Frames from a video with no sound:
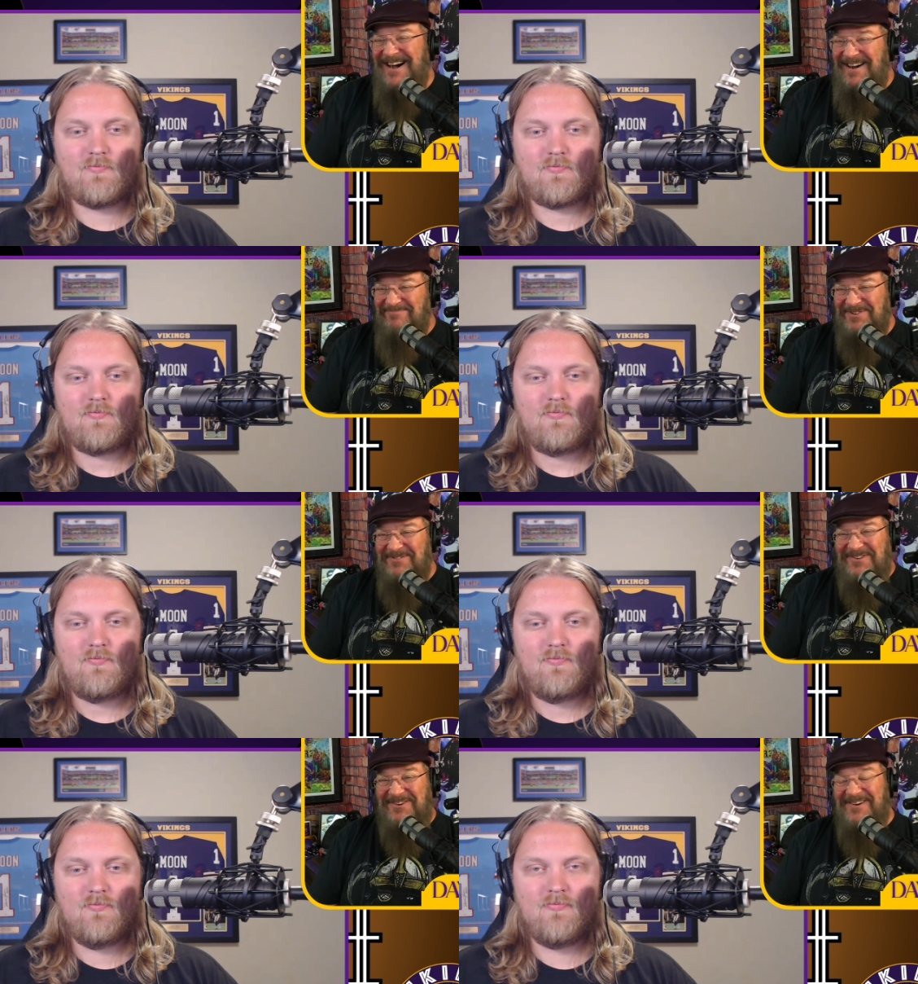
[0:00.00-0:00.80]
Speaker 1: I'm
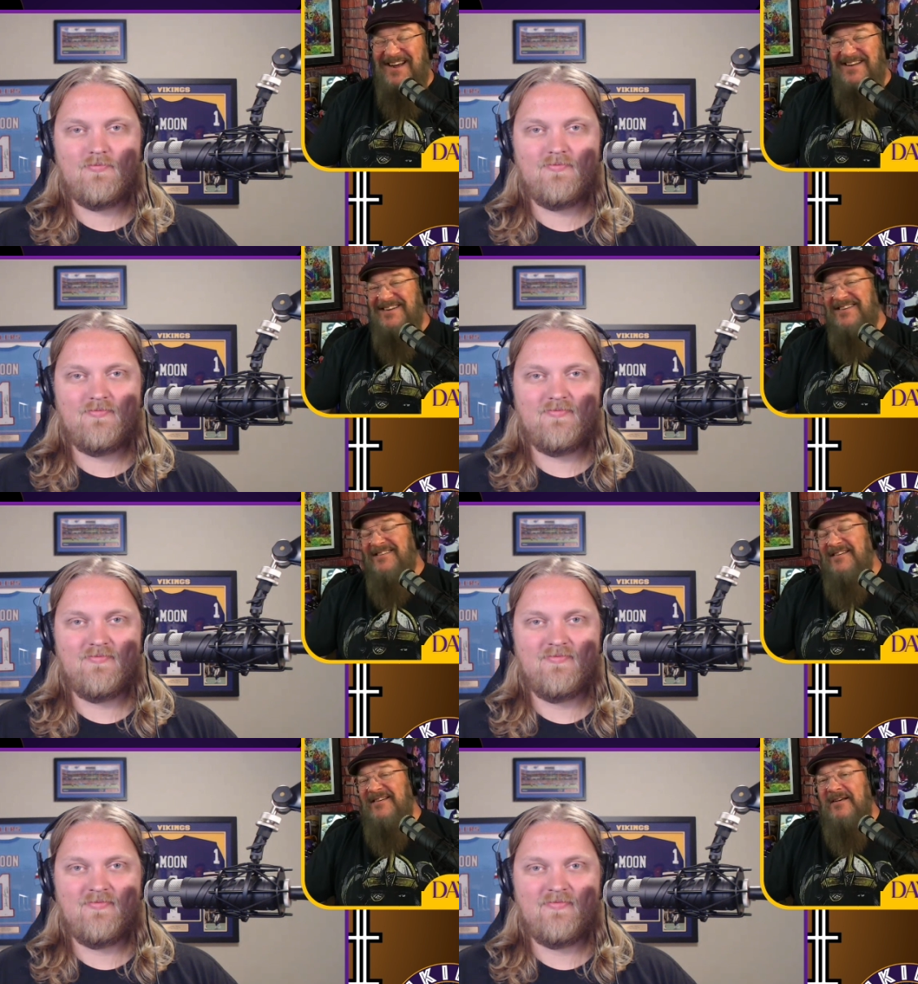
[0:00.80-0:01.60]
doing great.
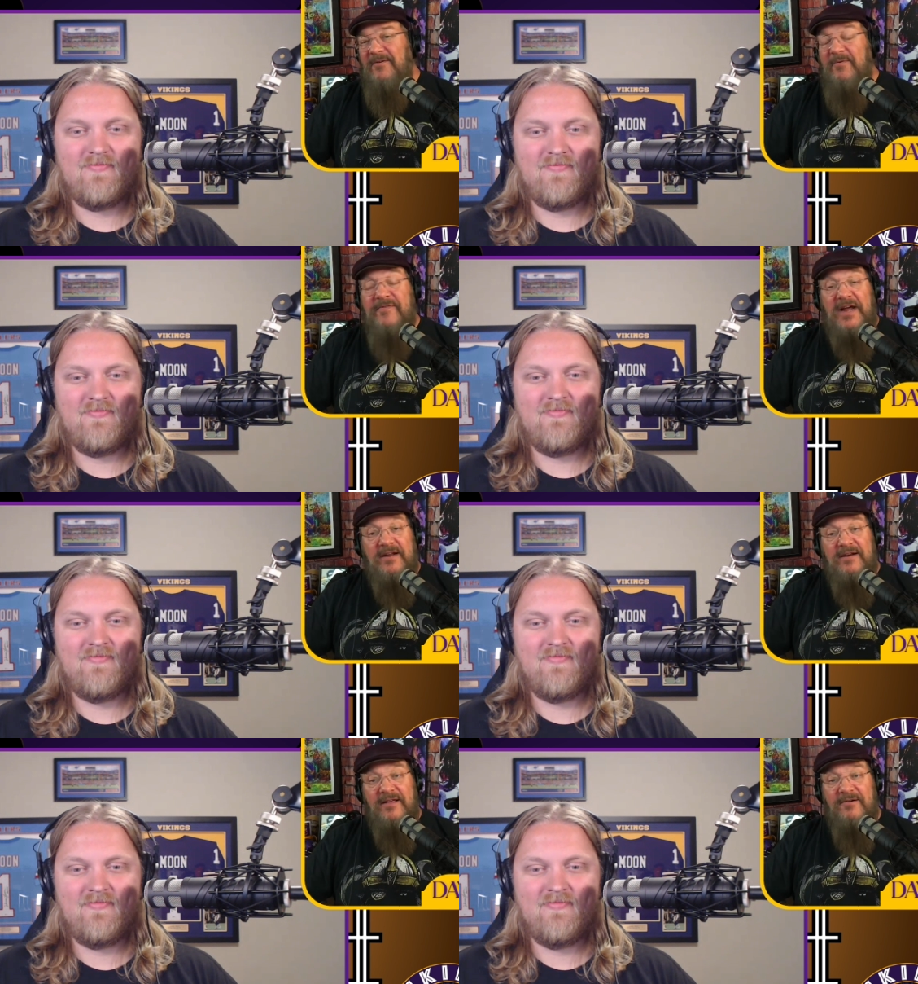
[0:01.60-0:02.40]
We've got
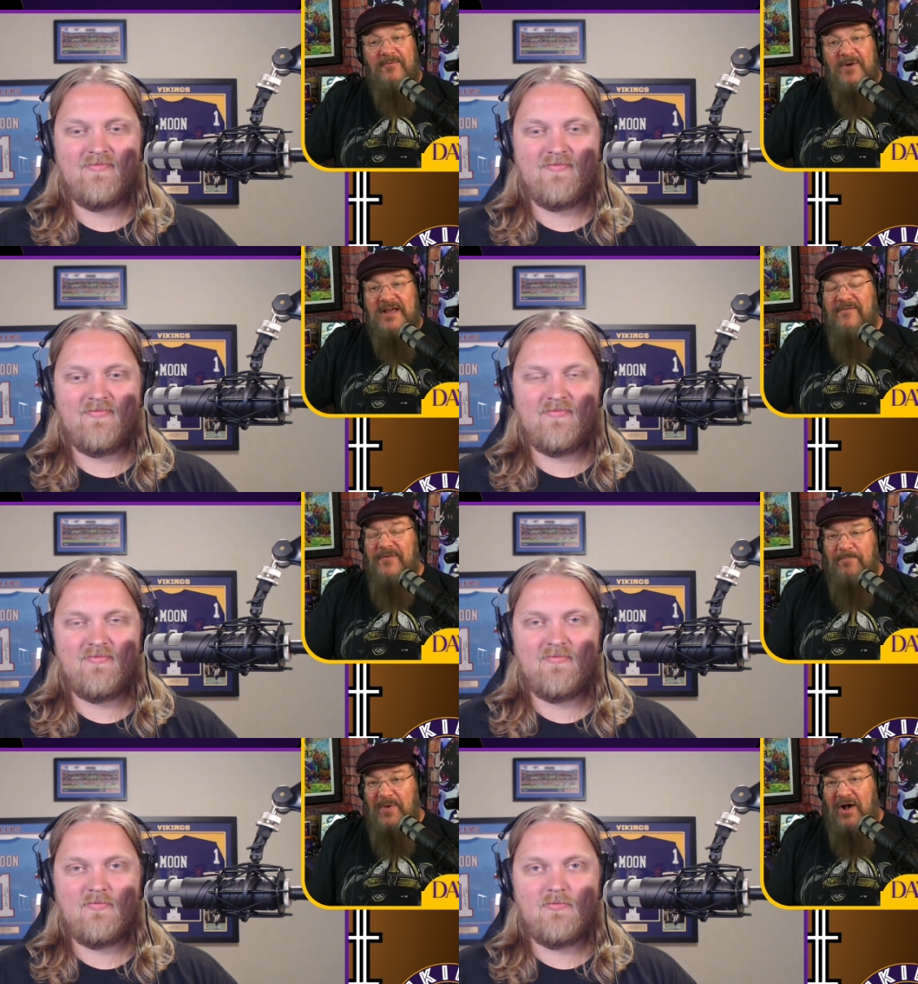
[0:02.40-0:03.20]
another week of
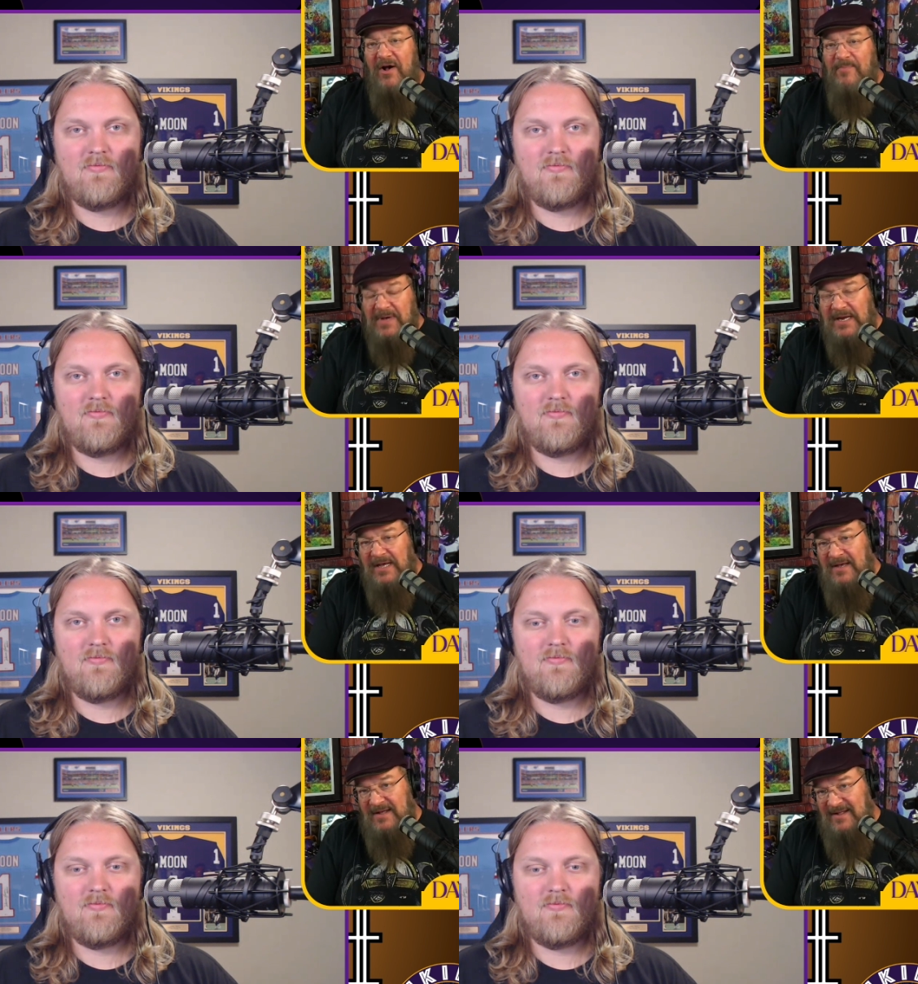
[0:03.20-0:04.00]
football, but
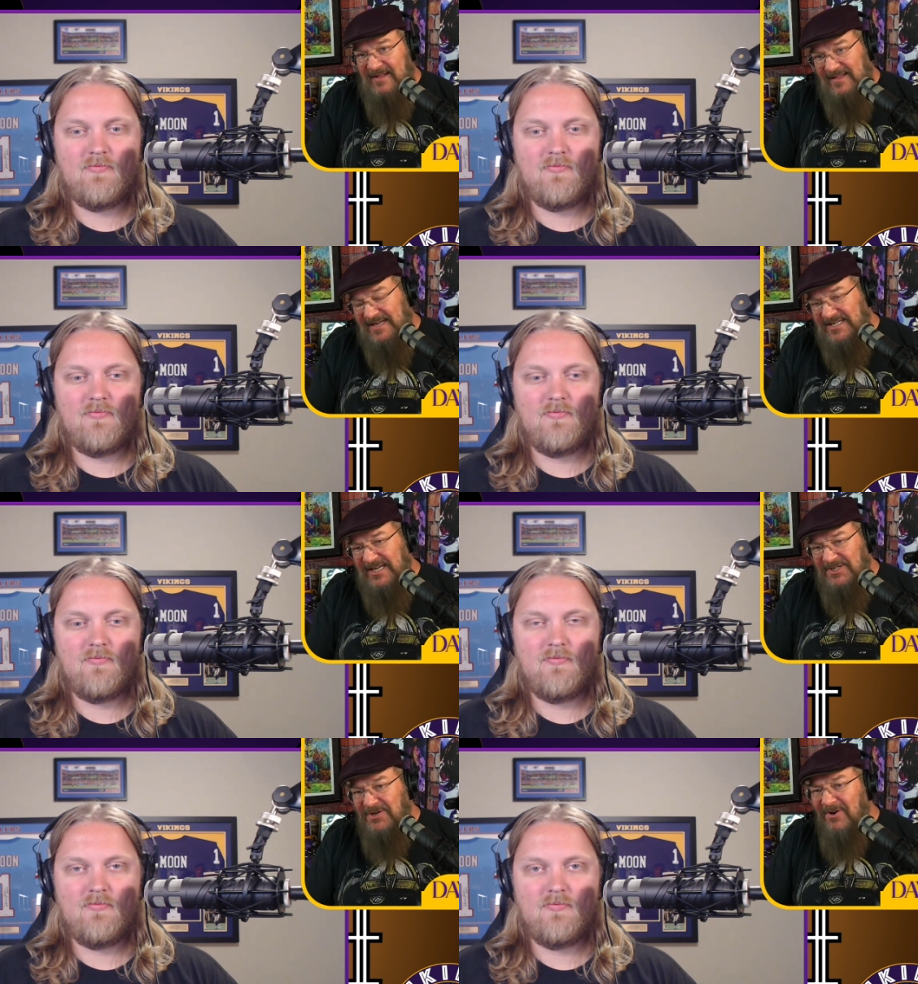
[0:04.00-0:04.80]
let's
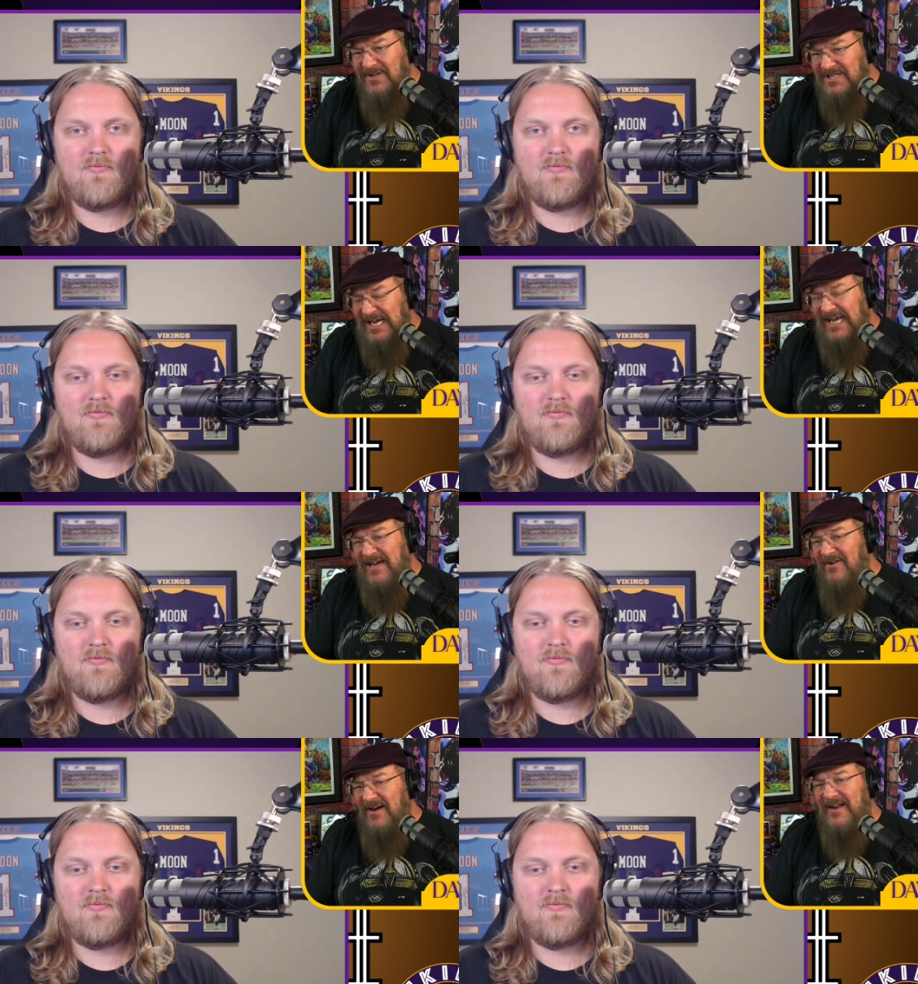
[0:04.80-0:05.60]
get your
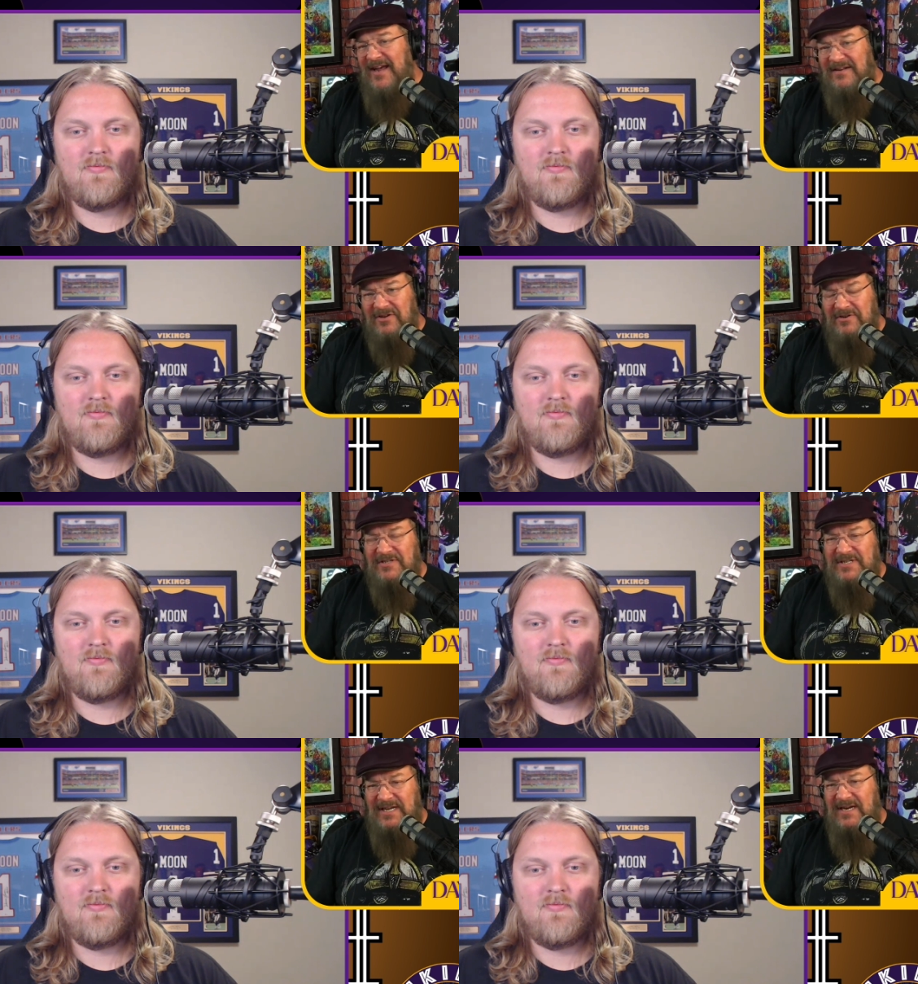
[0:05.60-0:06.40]
take on that
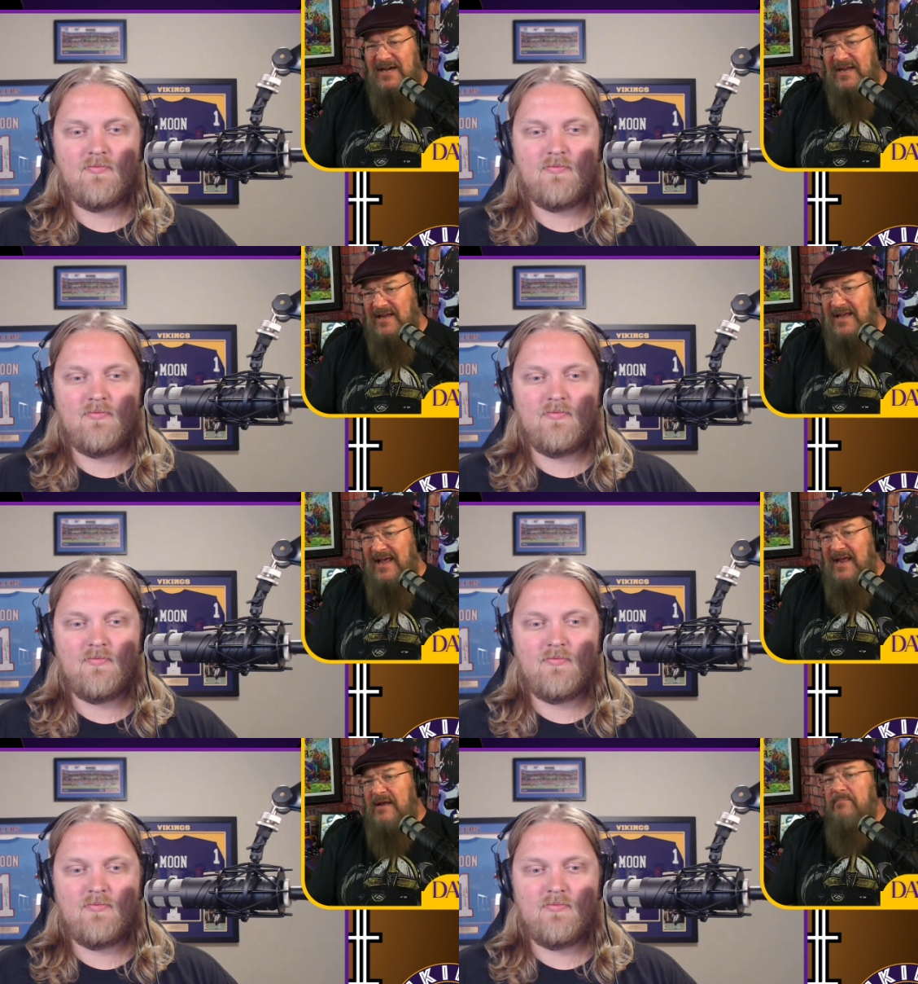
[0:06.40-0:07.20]
Thursday night
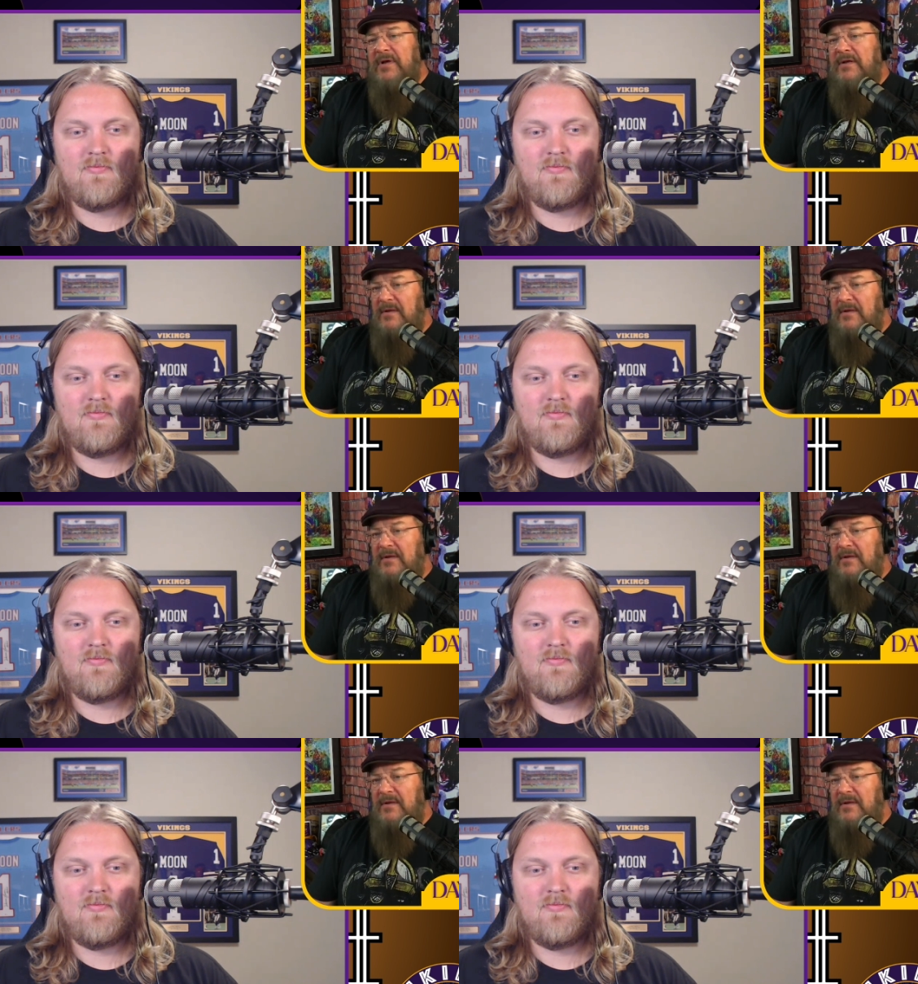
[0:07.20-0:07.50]
game.